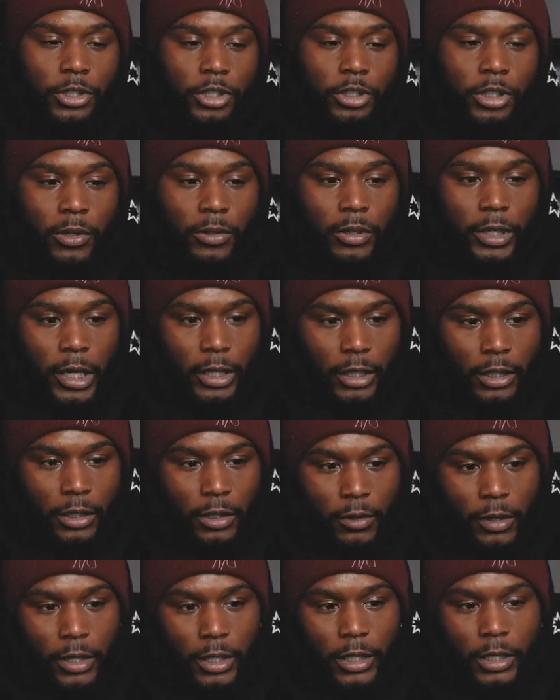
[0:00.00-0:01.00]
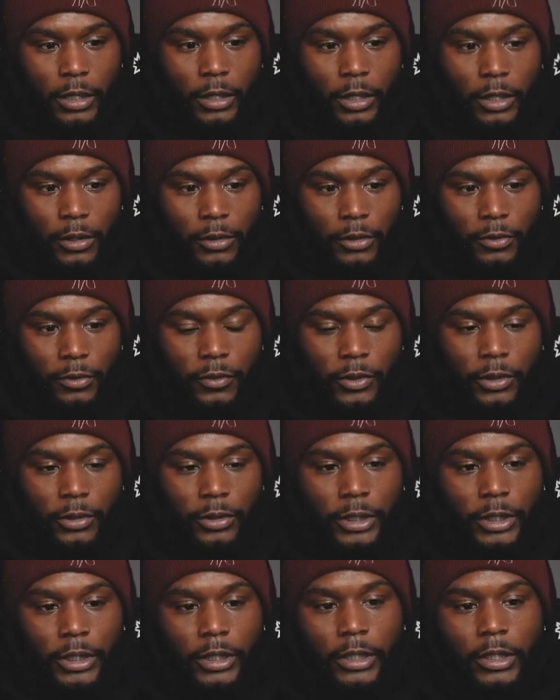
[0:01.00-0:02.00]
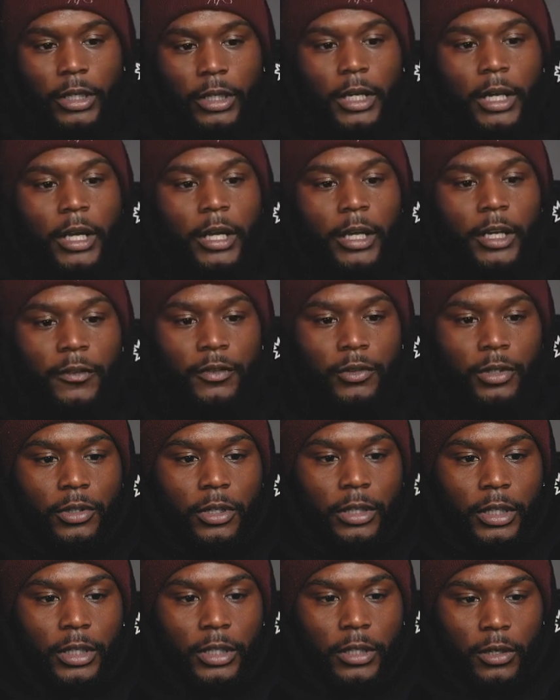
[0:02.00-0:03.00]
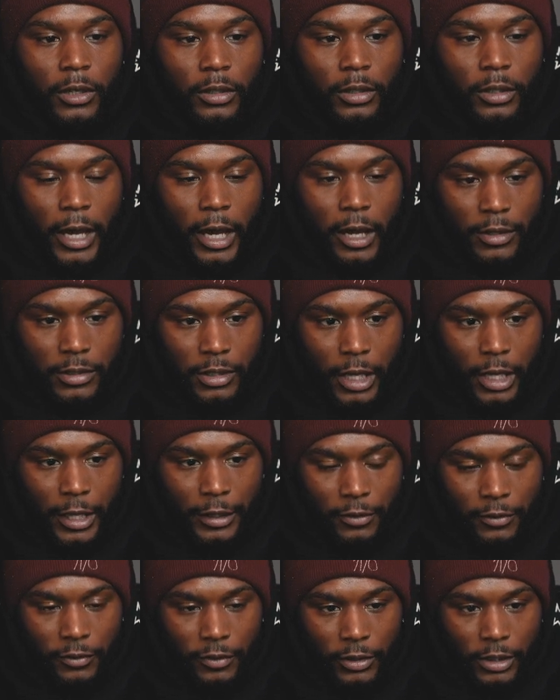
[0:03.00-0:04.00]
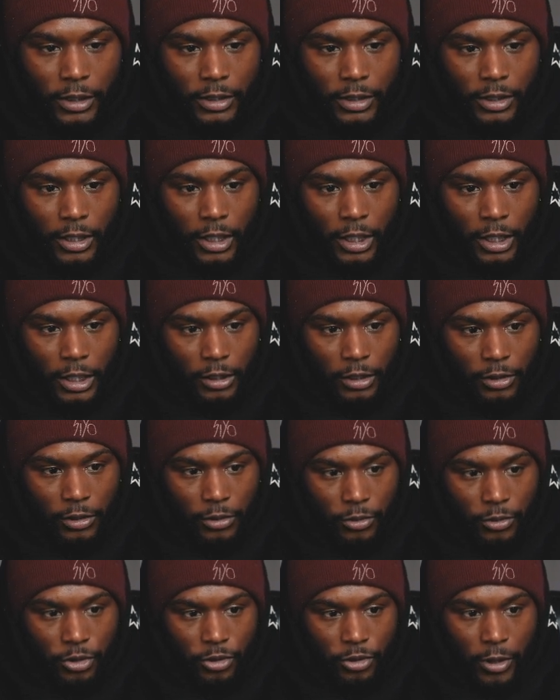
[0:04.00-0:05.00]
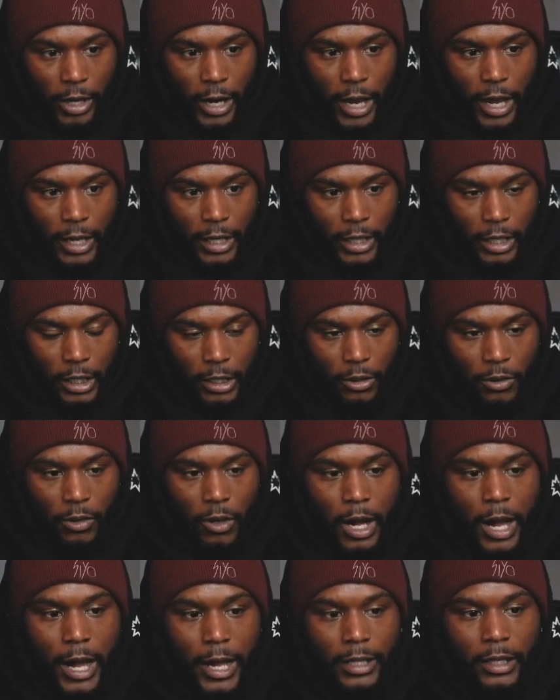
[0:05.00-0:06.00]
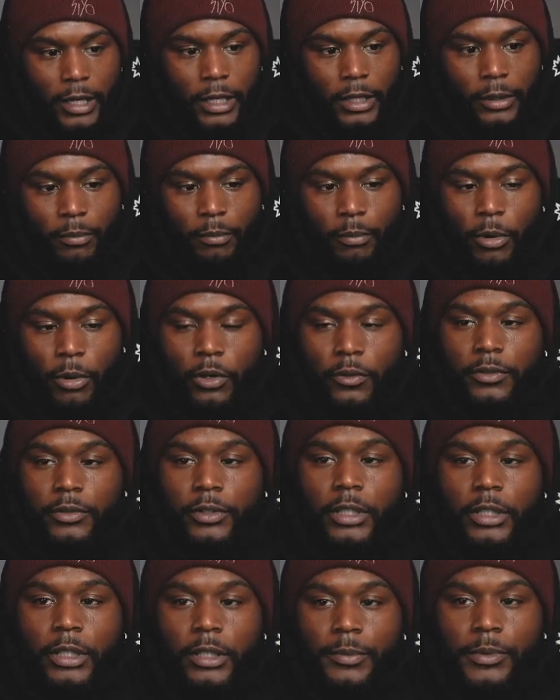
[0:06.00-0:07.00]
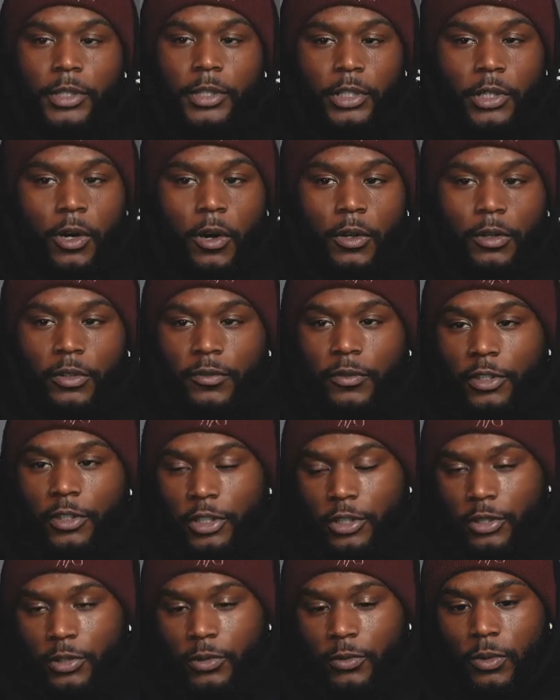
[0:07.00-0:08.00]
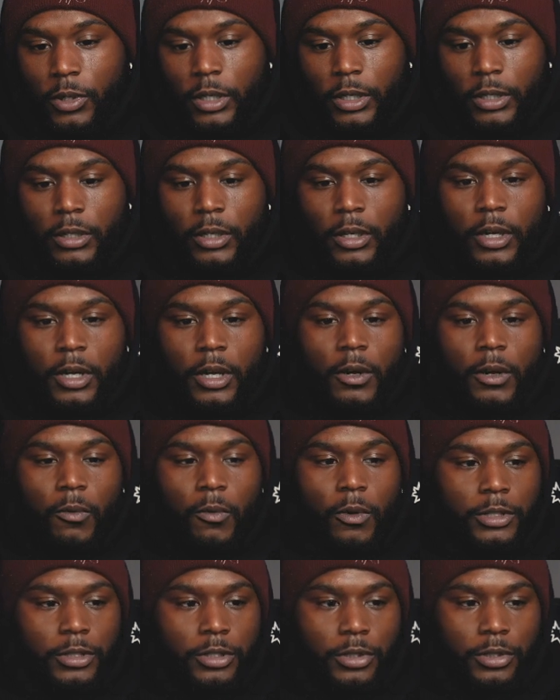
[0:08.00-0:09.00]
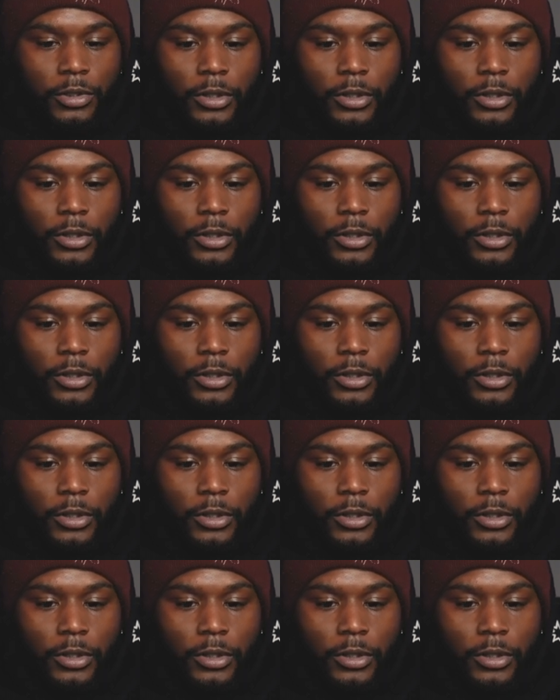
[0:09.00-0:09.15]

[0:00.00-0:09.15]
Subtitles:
you locate it, go ahead and click on the folder. If you click on outside the footage and you drag, it'll highlight both clips and all the footage you want. Once you do